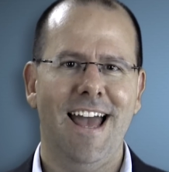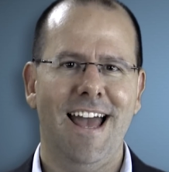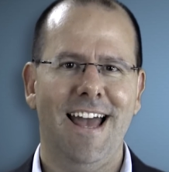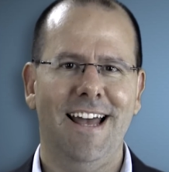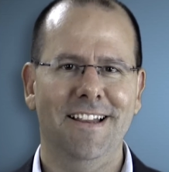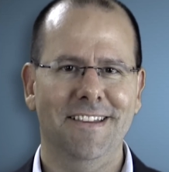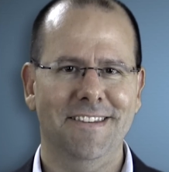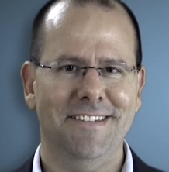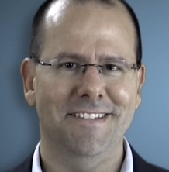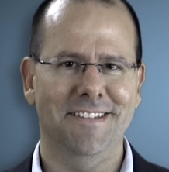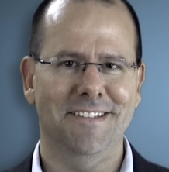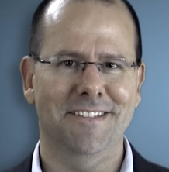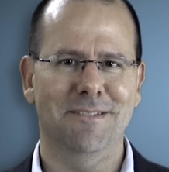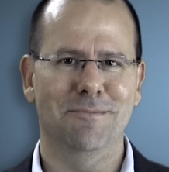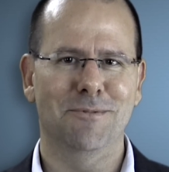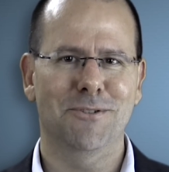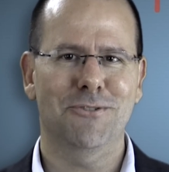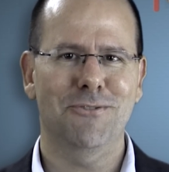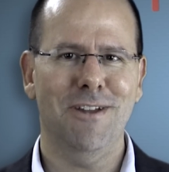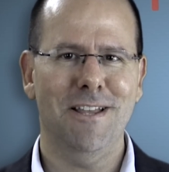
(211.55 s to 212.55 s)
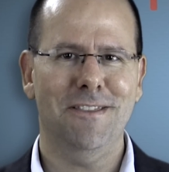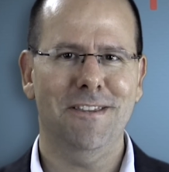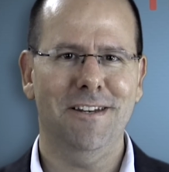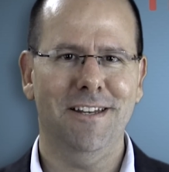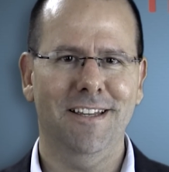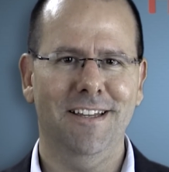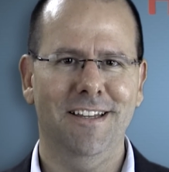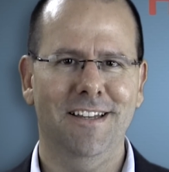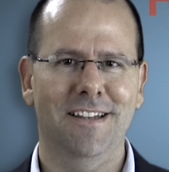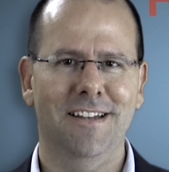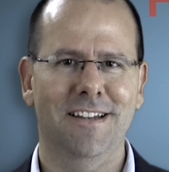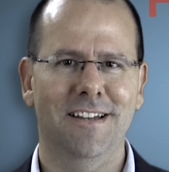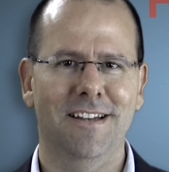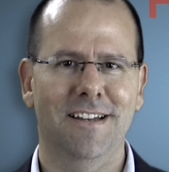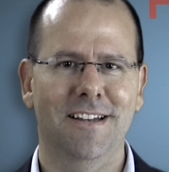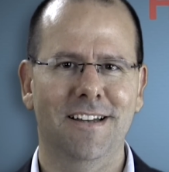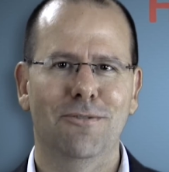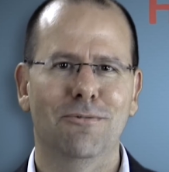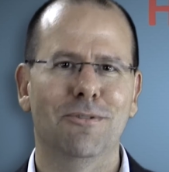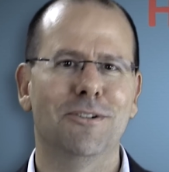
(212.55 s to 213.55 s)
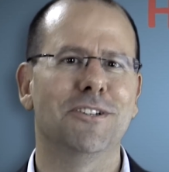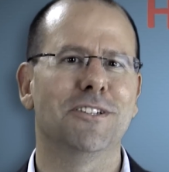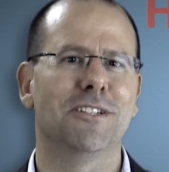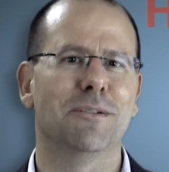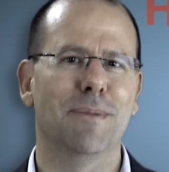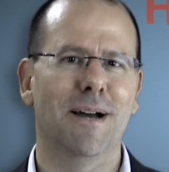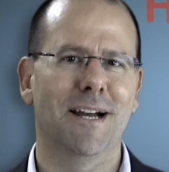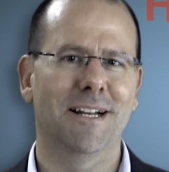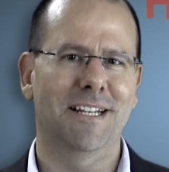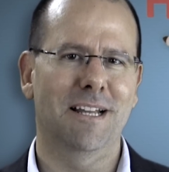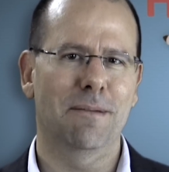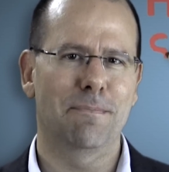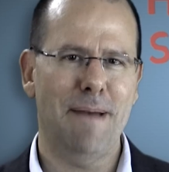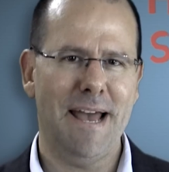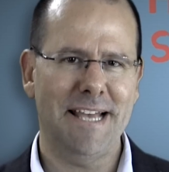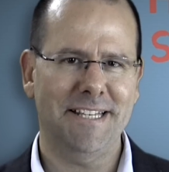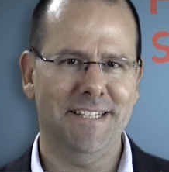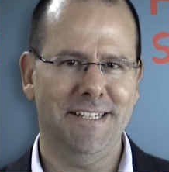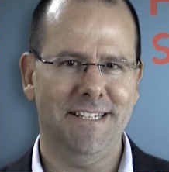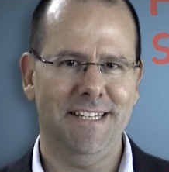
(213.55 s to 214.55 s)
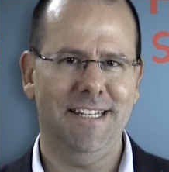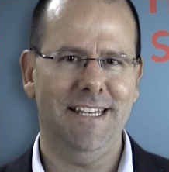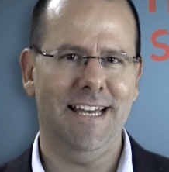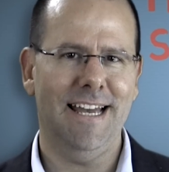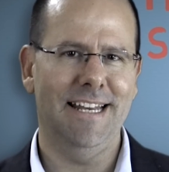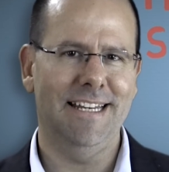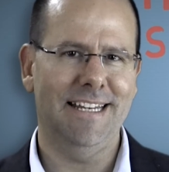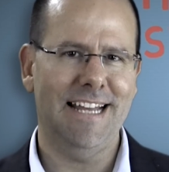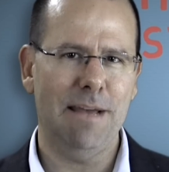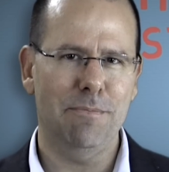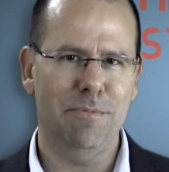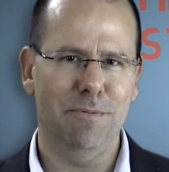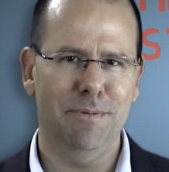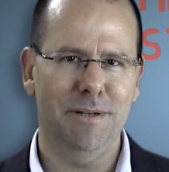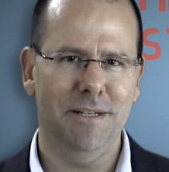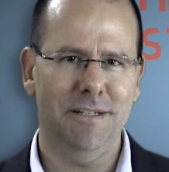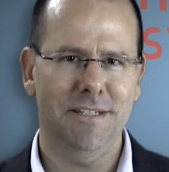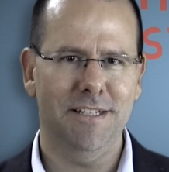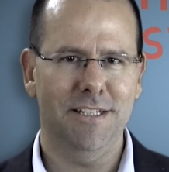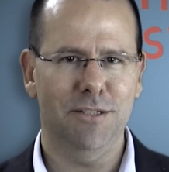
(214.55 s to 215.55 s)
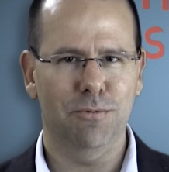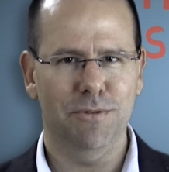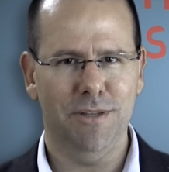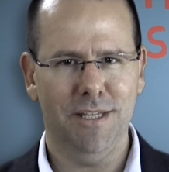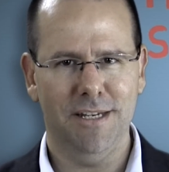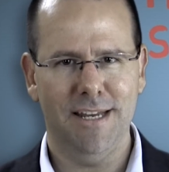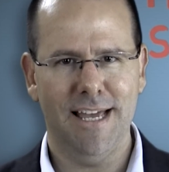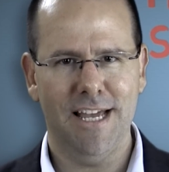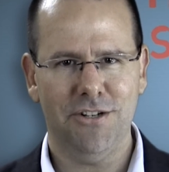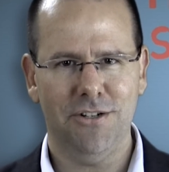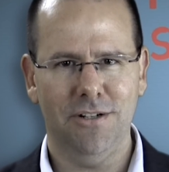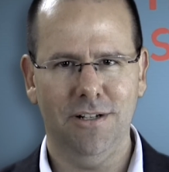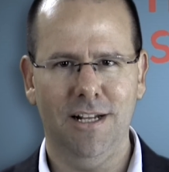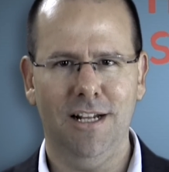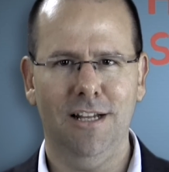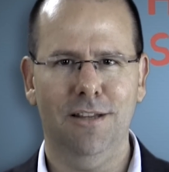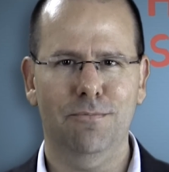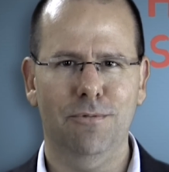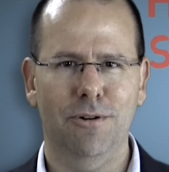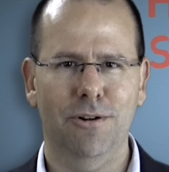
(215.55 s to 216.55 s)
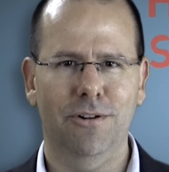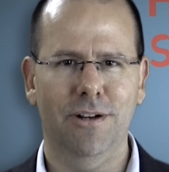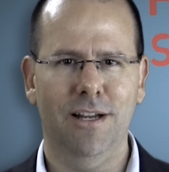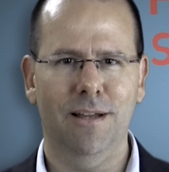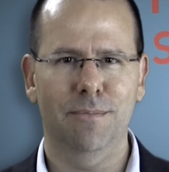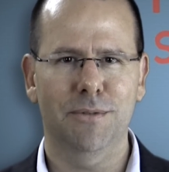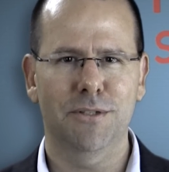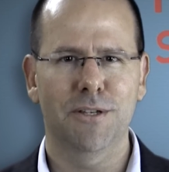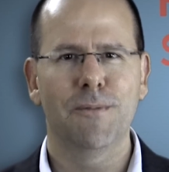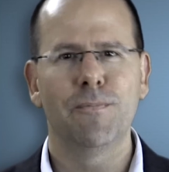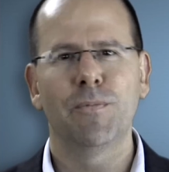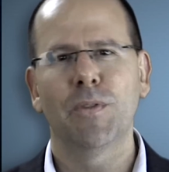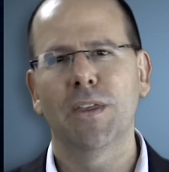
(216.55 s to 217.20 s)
health system strengthening, which is about capacity and capabilities within national health programs.